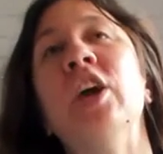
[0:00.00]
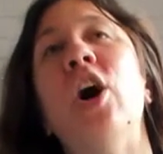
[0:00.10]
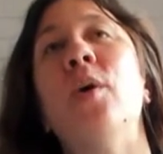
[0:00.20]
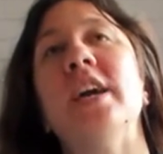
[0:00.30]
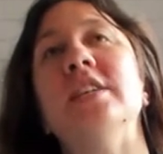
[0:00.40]

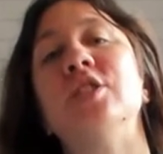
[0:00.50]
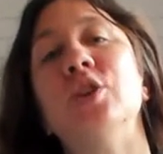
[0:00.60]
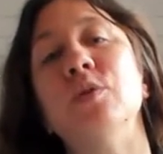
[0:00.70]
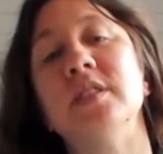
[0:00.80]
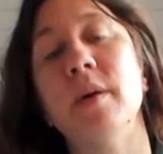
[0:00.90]
okay,
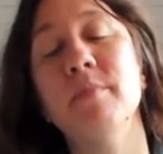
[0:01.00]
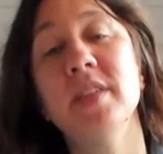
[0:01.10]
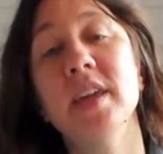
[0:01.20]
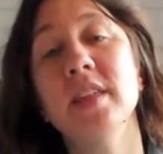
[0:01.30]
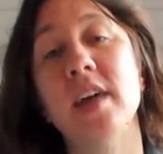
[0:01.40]
so
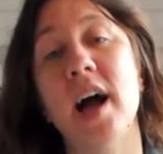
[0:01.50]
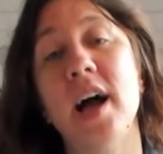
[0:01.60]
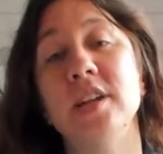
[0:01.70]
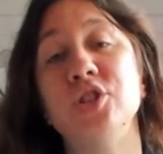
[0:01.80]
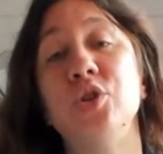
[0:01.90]
something
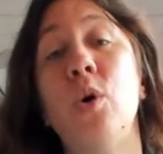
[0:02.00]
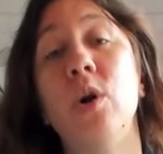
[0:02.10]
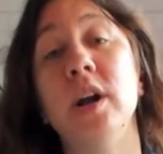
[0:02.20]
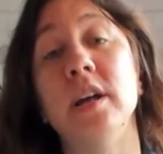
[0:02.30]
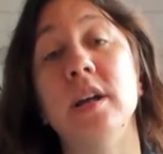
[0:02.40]
that
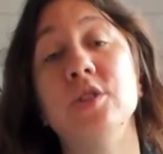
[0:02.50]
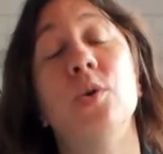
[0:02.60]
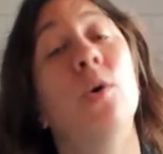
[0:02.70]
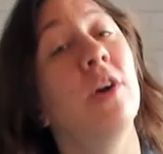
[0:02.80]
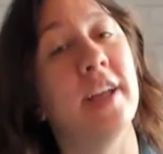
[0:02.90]

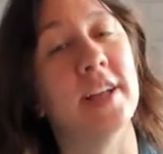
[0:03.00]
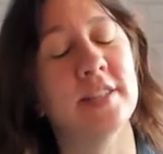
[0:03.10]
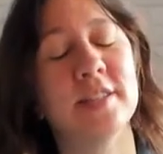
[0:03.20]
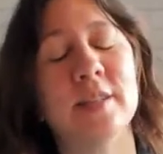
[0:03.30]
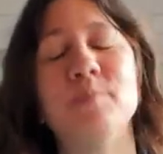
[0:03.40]

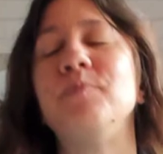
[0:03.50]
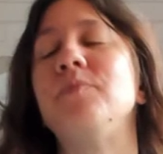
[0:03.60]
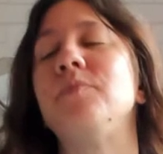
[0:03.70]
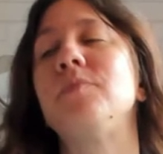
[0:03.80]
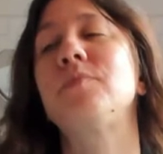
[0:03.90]
Taurians
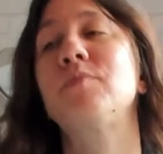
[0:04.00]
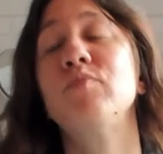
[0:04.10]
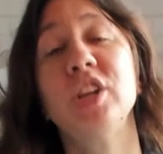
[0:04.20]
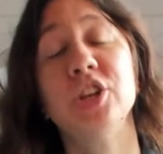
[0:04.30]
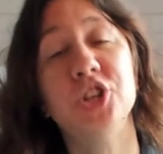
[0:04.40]

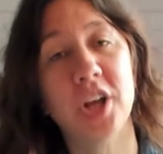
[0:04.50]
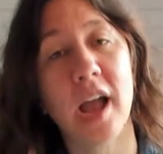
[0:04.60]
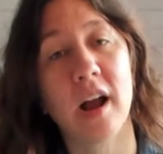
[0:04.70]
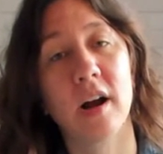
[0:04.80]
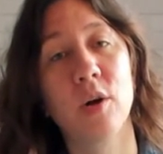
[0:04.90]

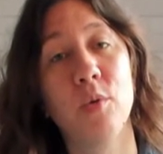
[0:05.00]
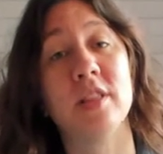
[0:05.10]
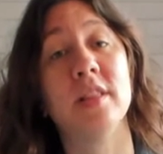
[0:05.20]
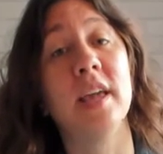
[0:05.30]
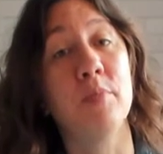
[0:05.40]
share
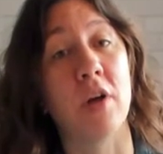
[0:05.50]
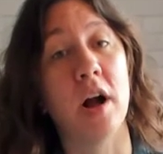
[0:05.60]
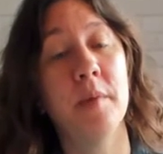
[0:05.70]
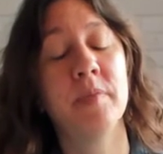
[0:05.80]
with Libra,